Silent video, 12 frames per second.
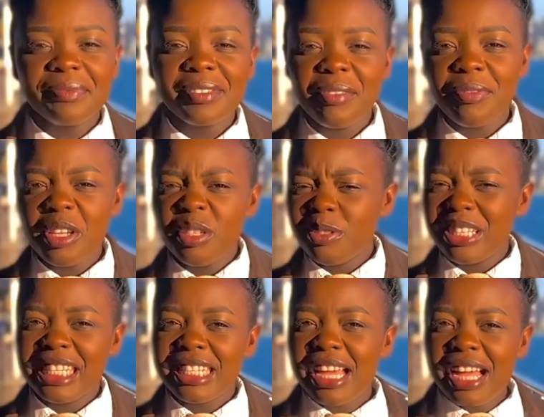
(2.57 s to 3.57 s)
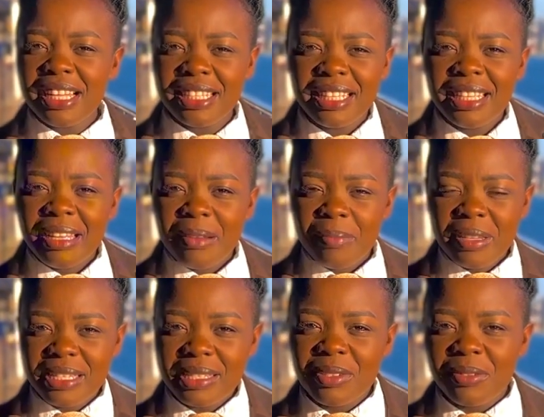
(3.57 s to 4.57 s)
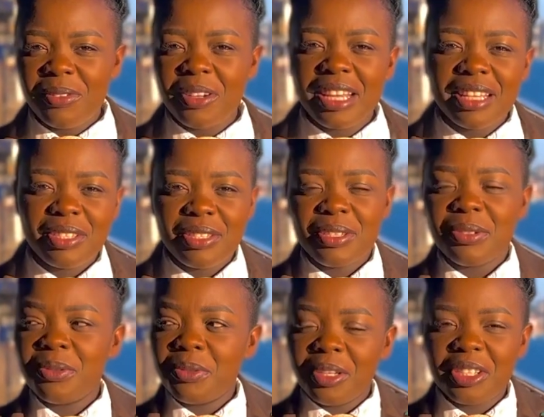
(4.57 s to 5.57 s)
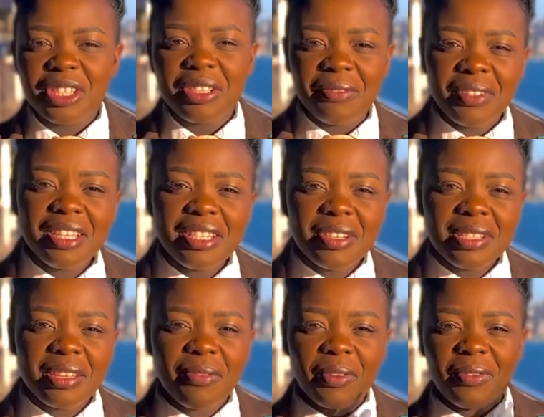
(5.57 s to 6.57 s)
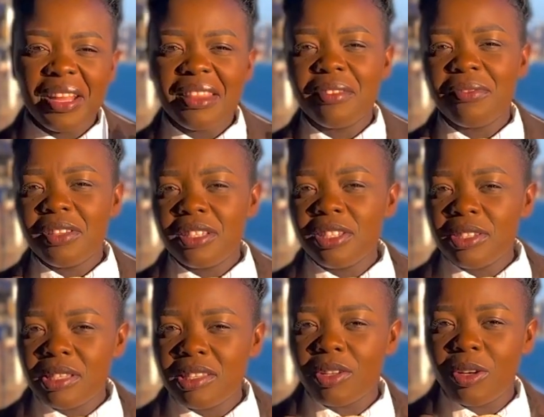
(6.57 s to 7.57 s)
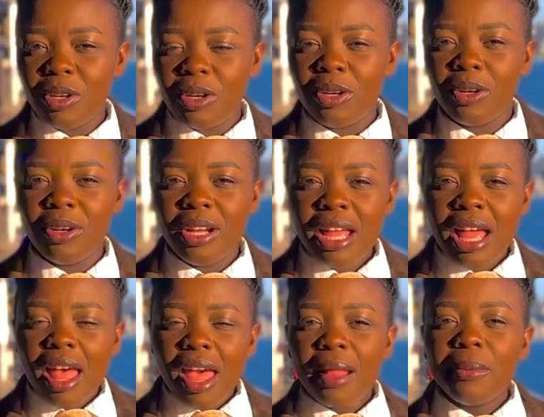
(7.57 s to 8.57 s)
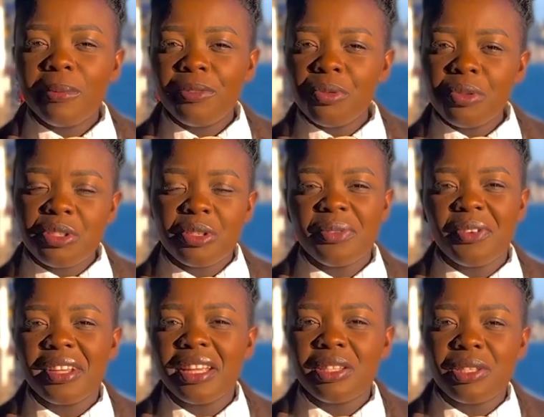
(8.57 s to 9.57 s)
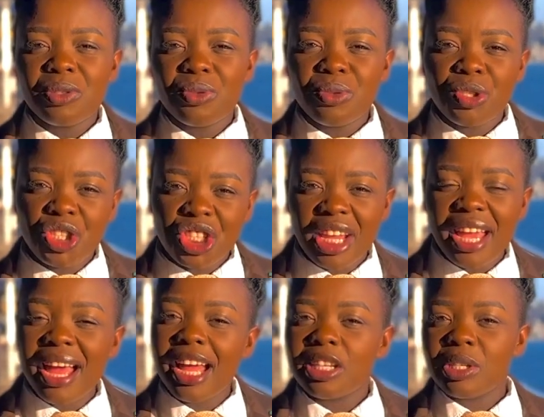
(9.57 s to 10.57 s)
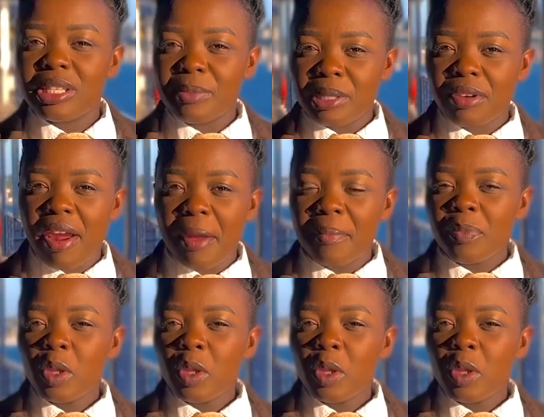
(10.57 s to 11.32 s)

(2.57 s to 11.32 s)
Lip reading: If you're new here, please don't forget to watch the videos. If you find the videos so helpful, don't forget to share and to subscribe.